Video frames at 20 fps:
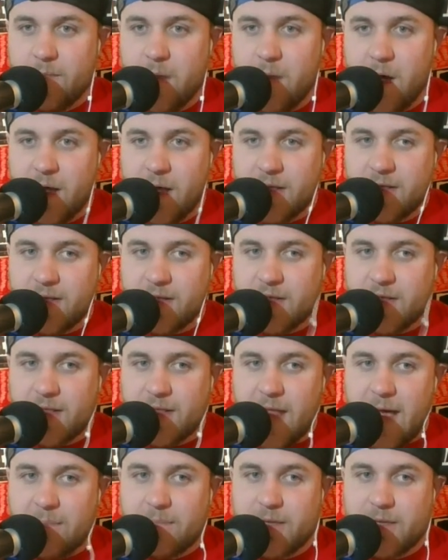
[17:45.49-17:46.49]
Moss
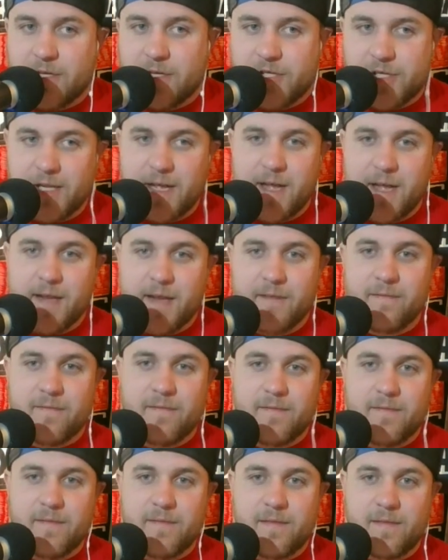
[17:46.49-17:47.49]
slap the shit out of